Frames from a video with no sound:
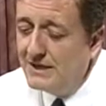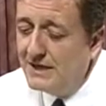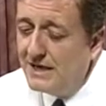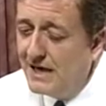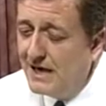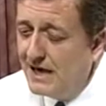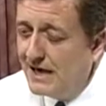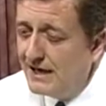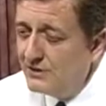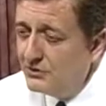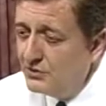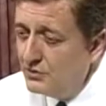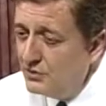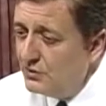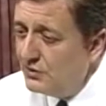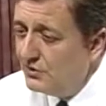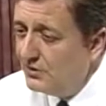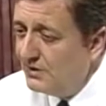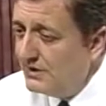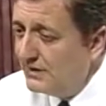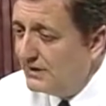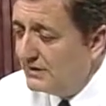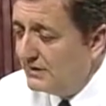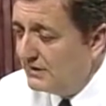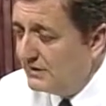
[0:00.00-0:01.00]
I do
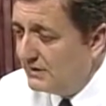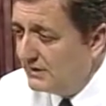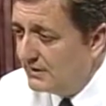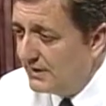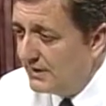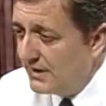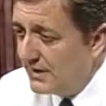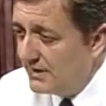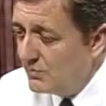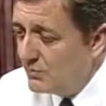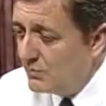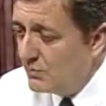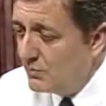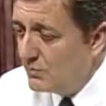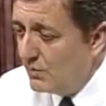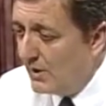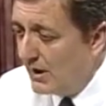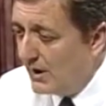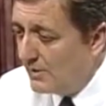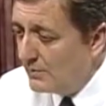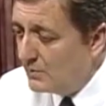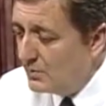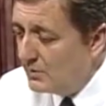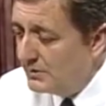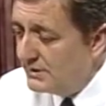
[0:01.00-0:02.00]
think that
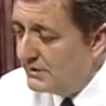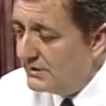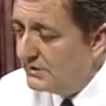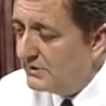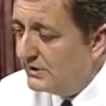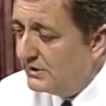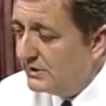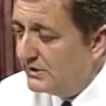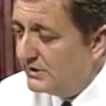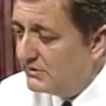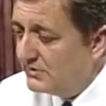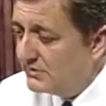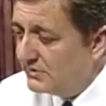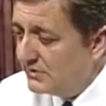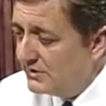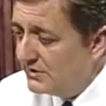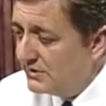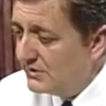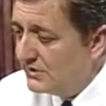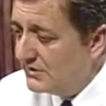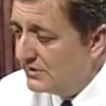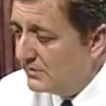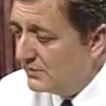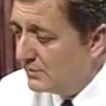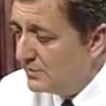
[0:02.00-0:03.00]
I'm willing to
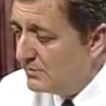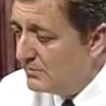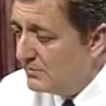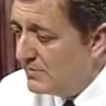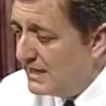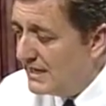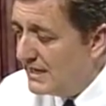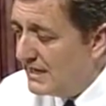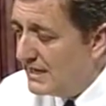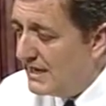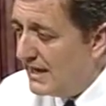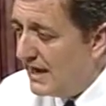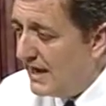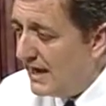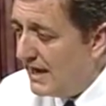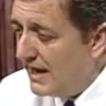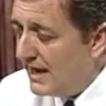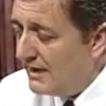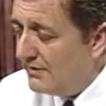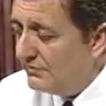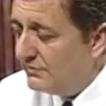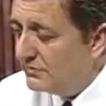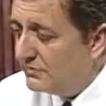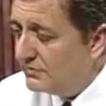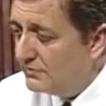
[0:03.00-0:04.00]
consider that we may
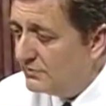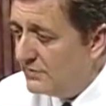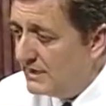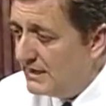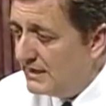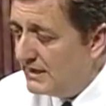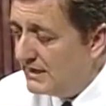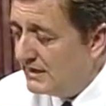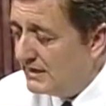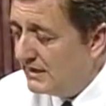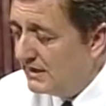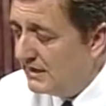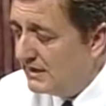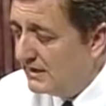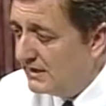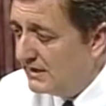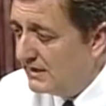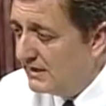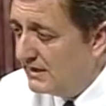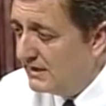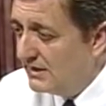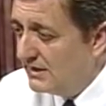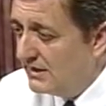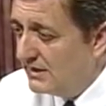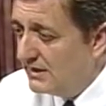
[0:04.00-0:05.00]
have to make
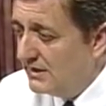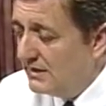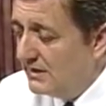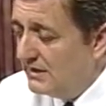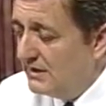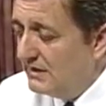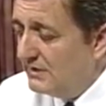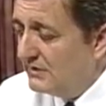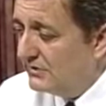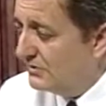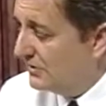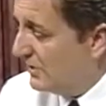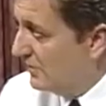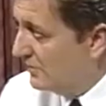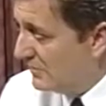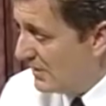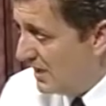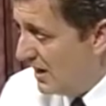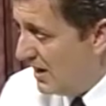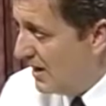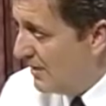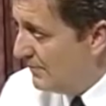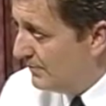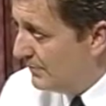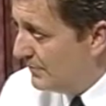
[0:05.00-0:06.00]
some
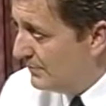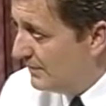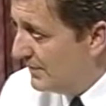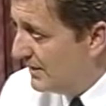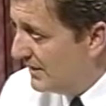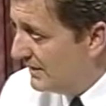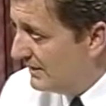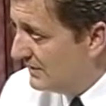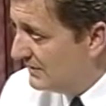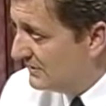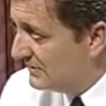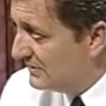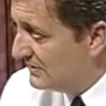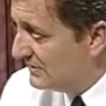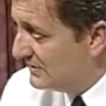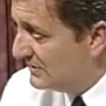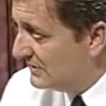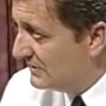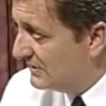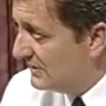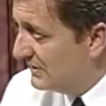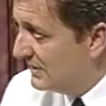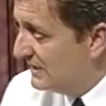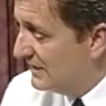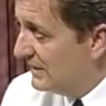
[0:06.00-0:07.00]

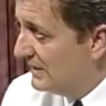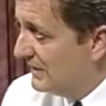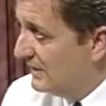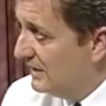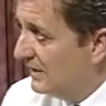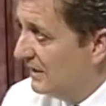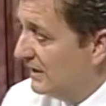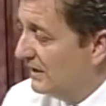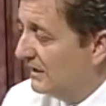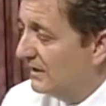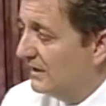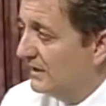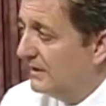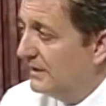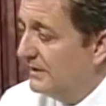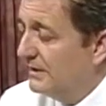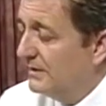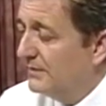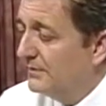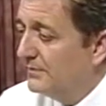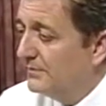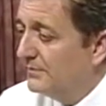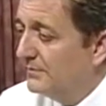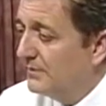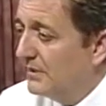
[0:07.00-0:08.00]
compromises,
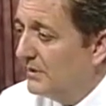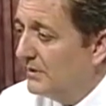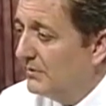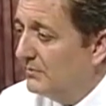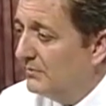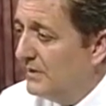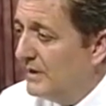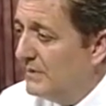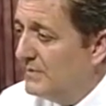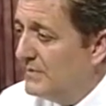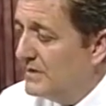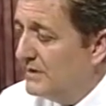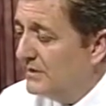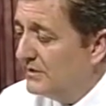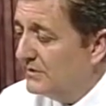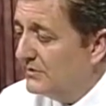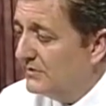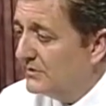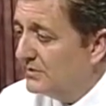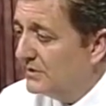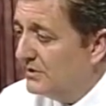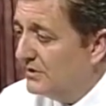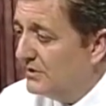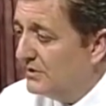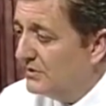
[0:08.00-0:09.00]
maybe
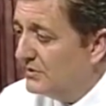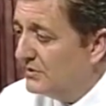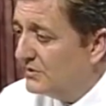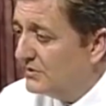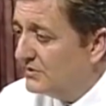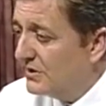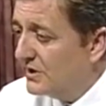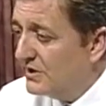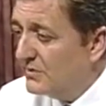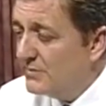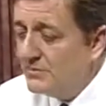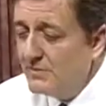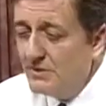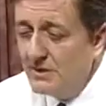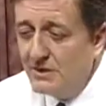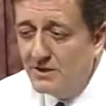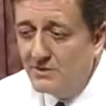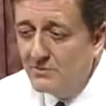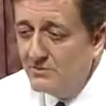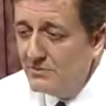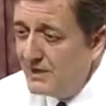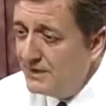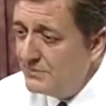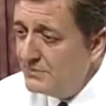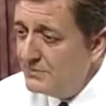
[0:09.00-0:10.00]
consider some
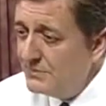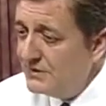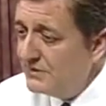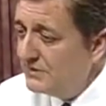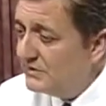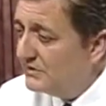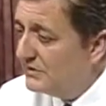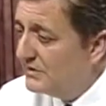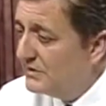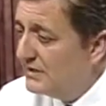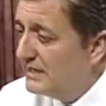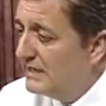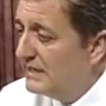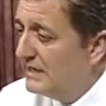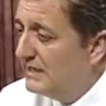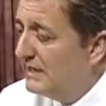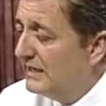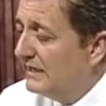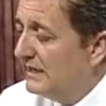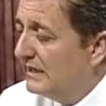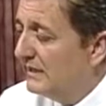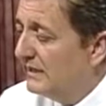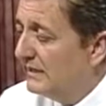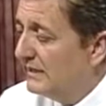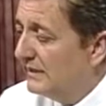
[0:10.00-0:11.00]
amendments
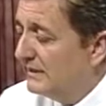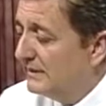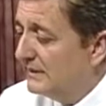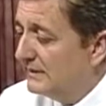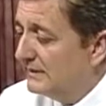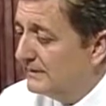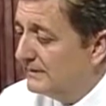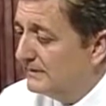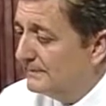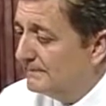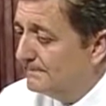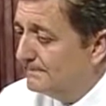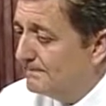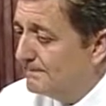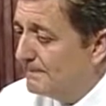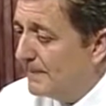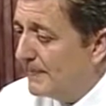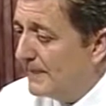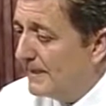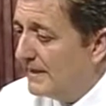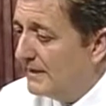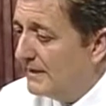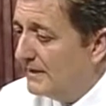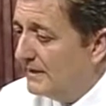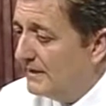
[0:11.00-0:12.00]

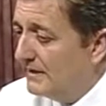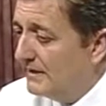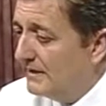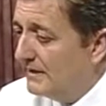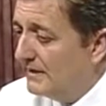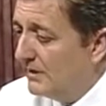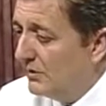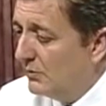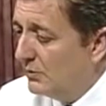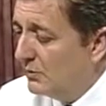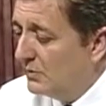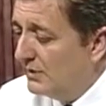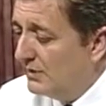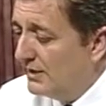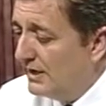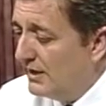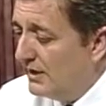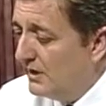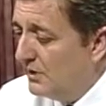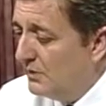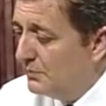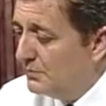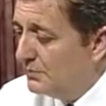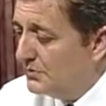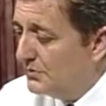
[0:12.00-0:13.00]
that would
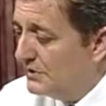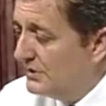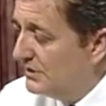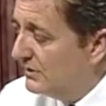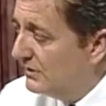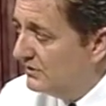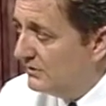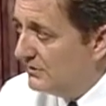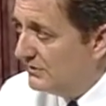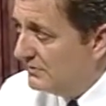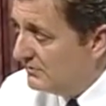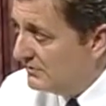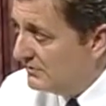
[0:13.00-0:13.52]
help shield